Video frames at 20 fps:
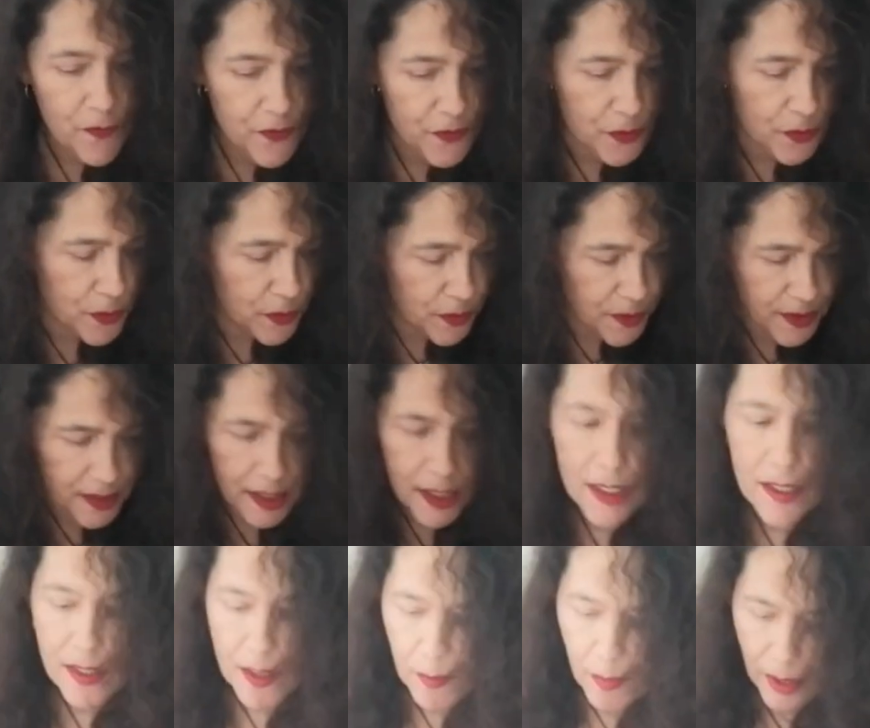of Swords
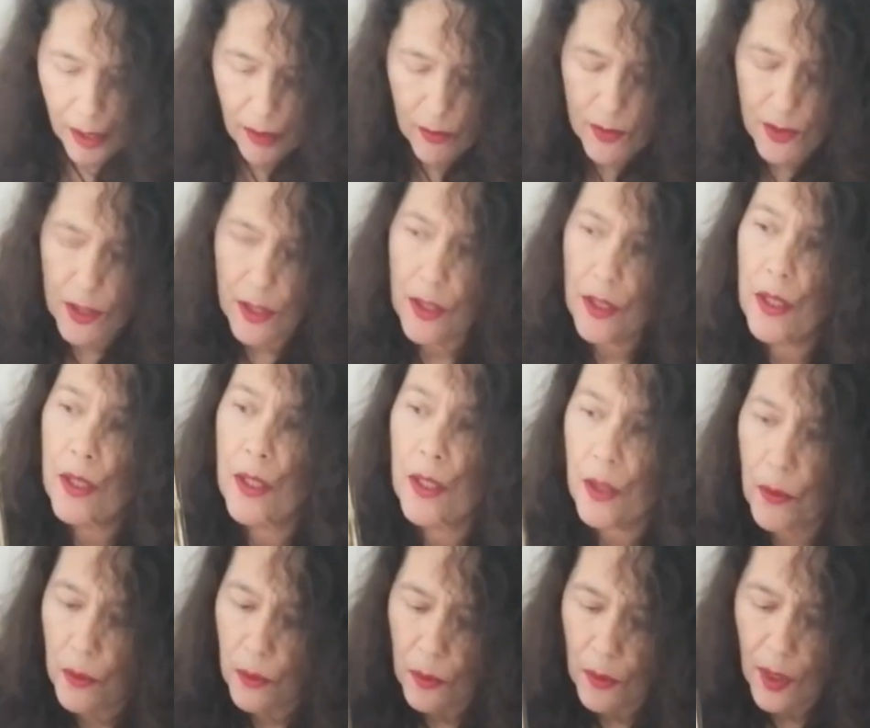is about
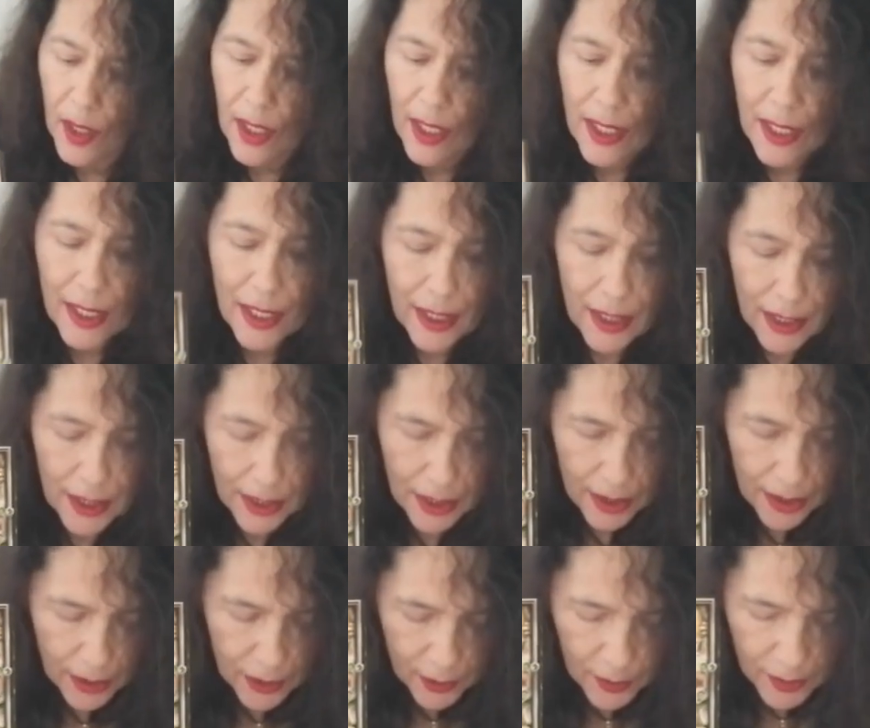you
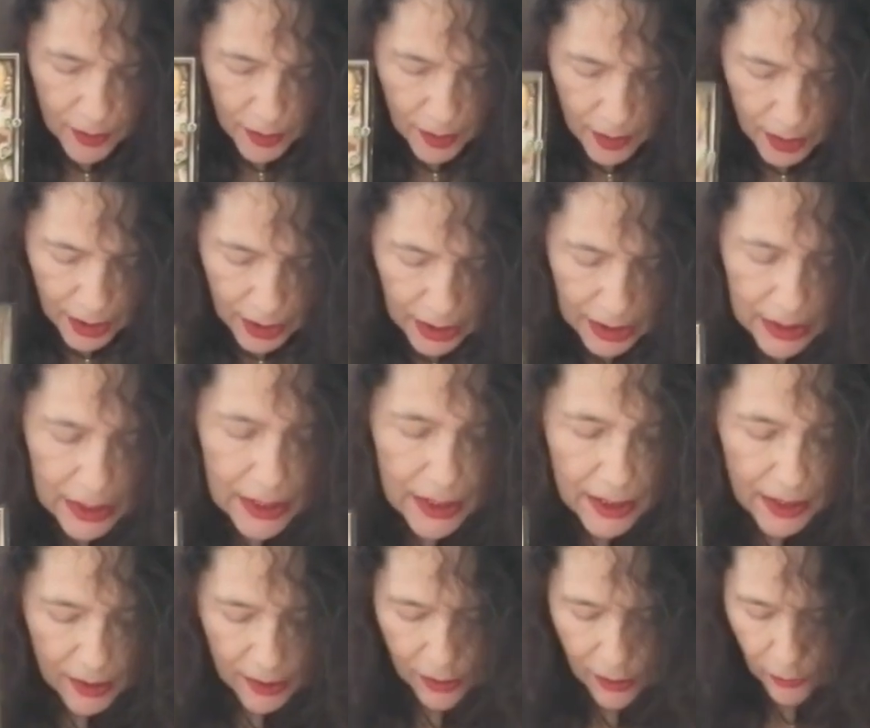
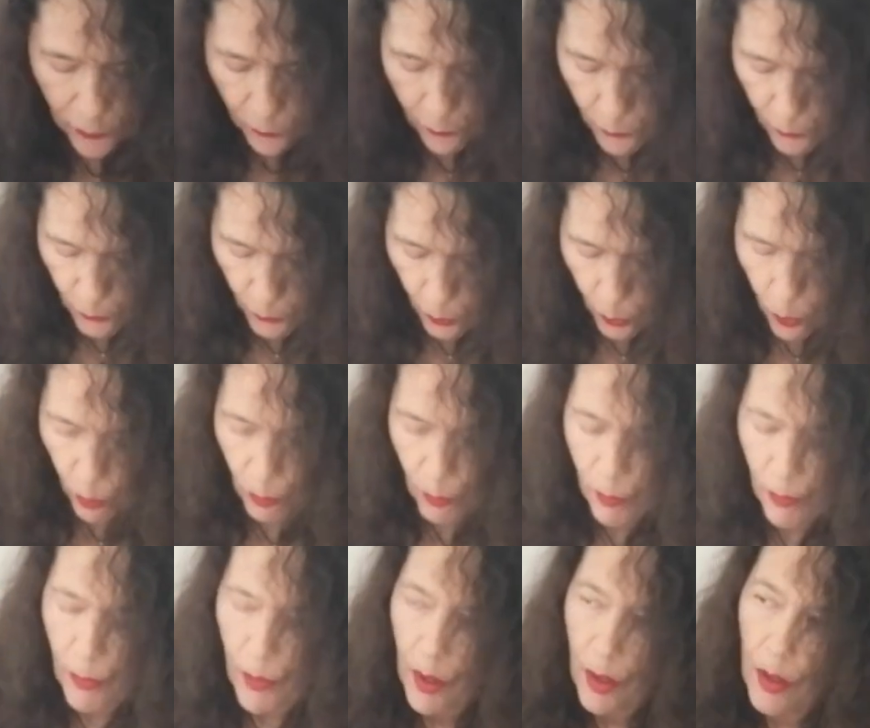healing
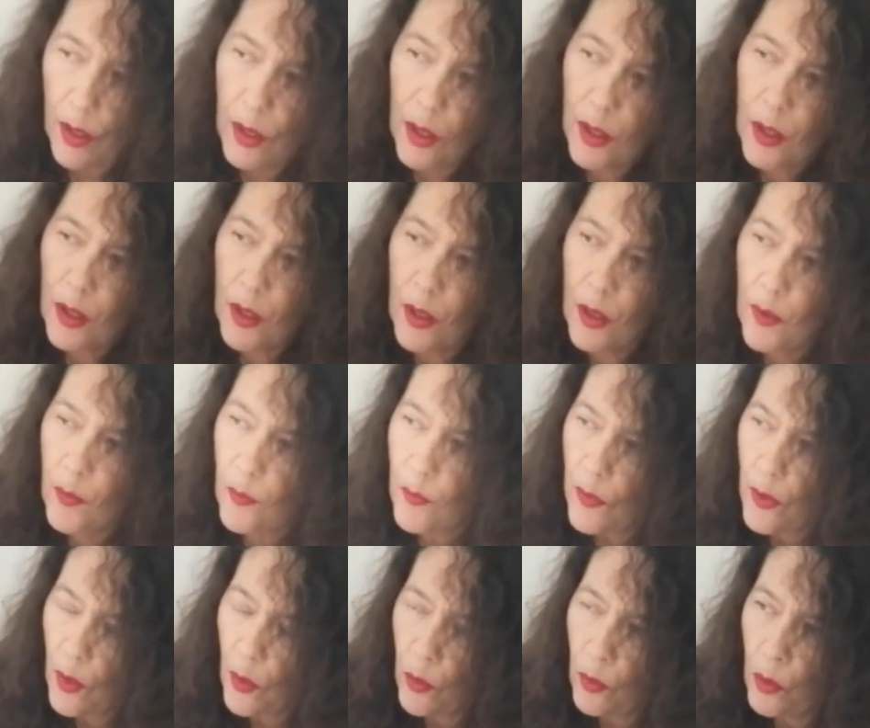from
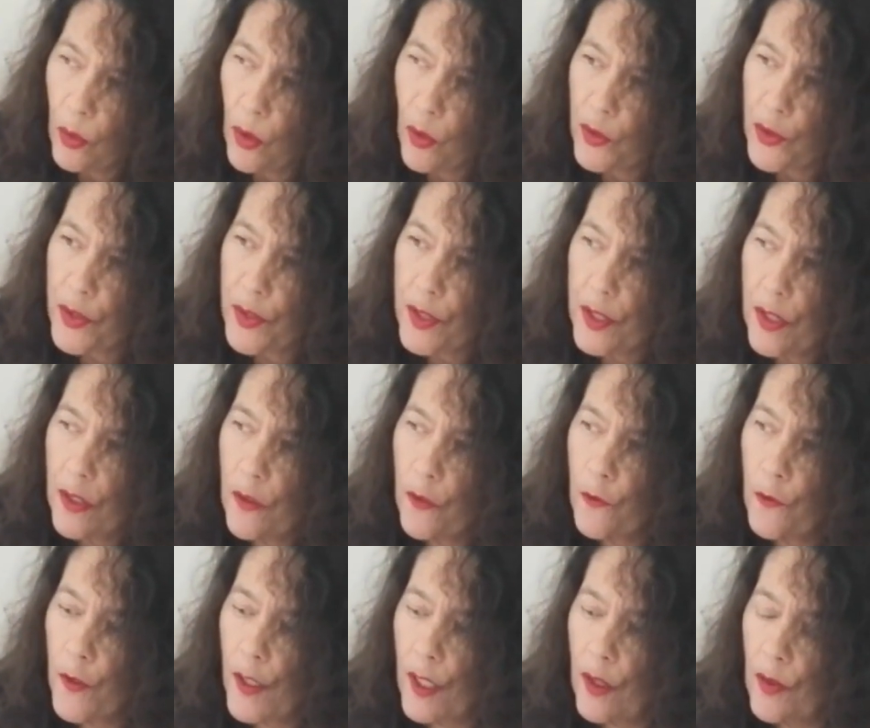what
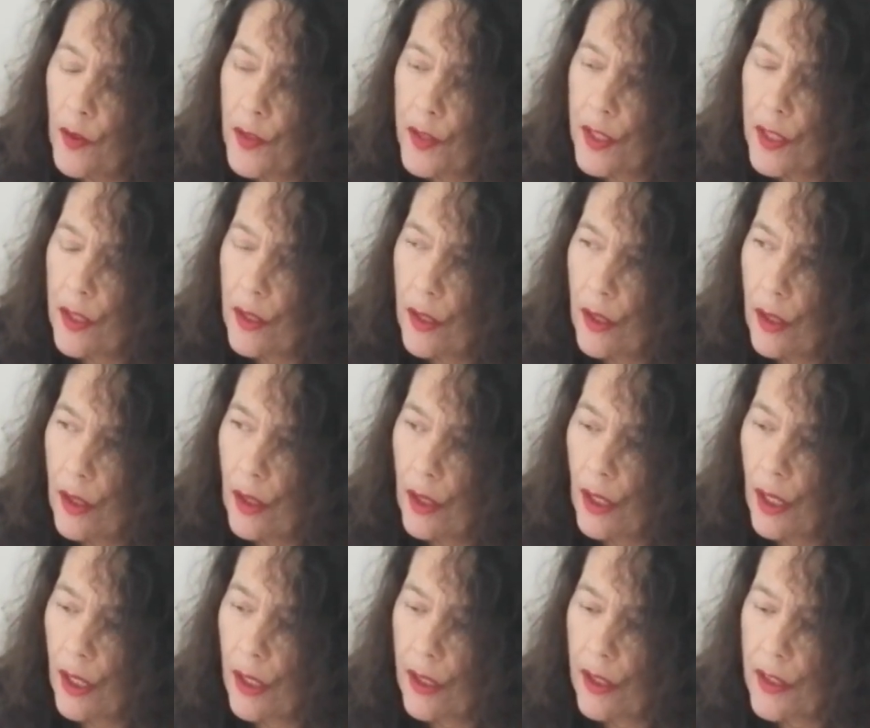felt
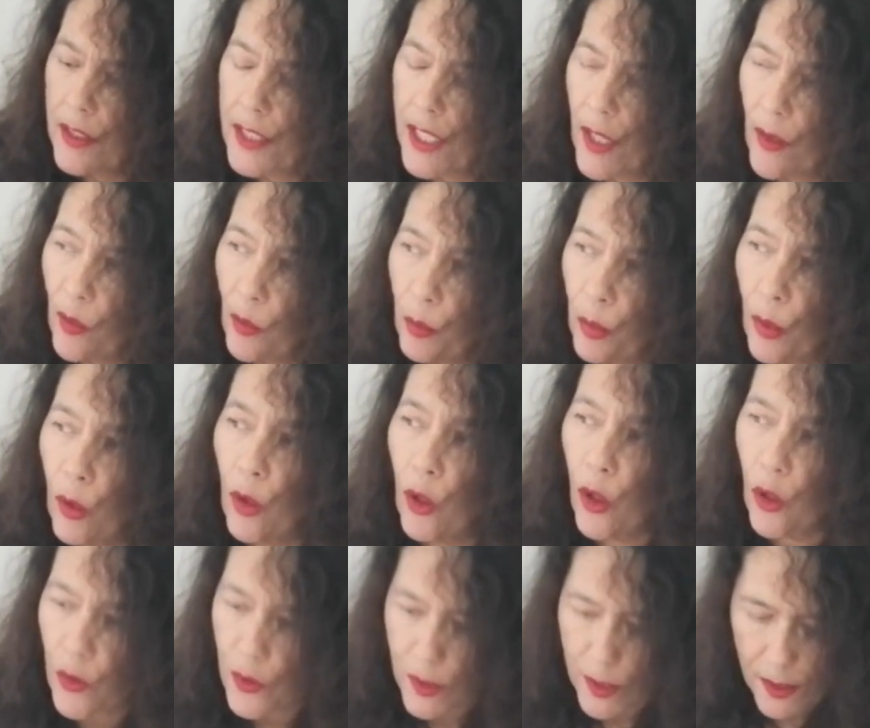like a terrible
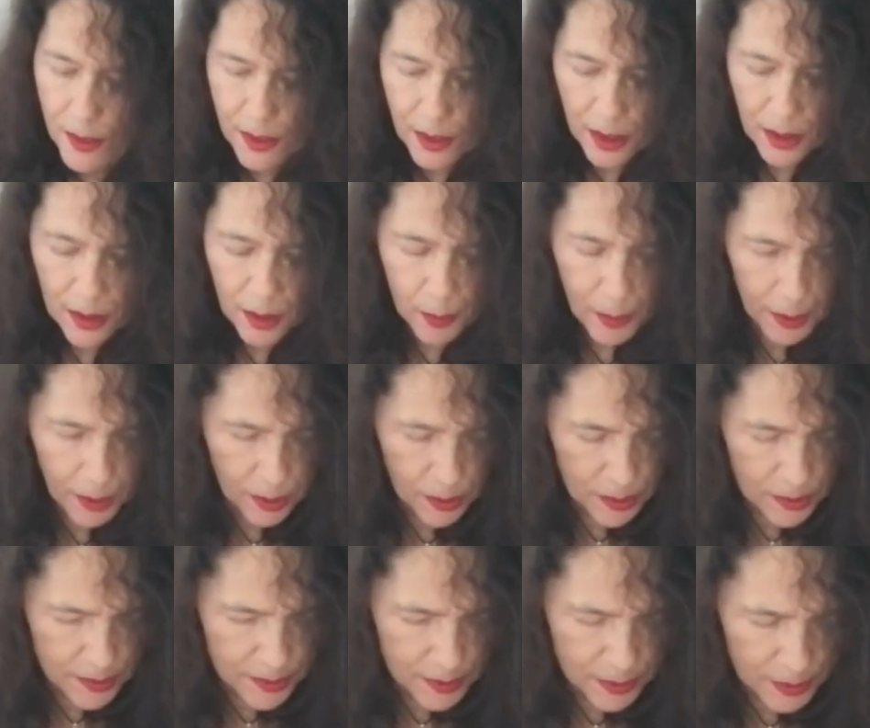loss in the
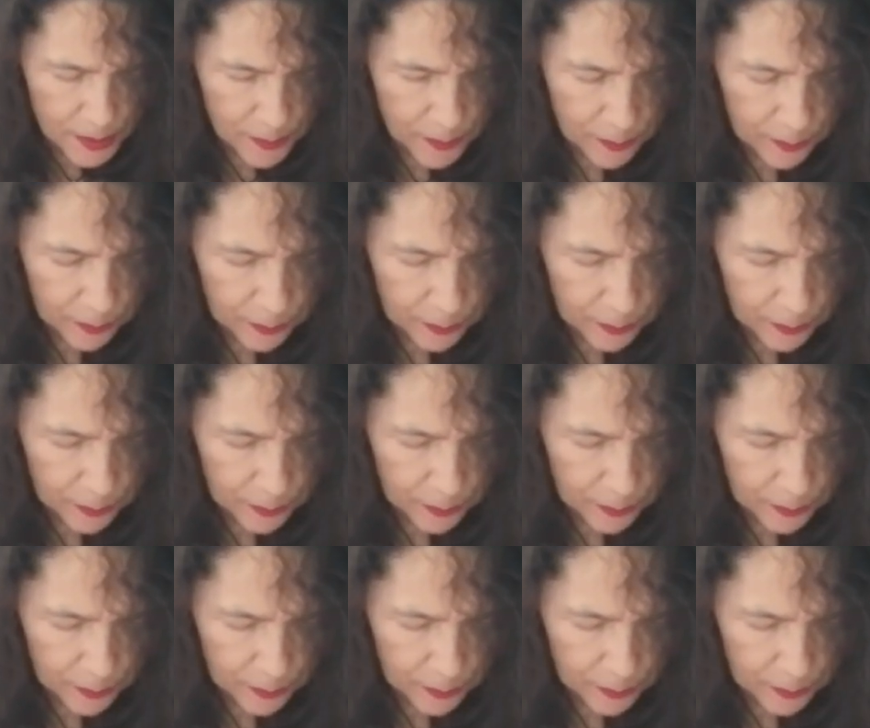past.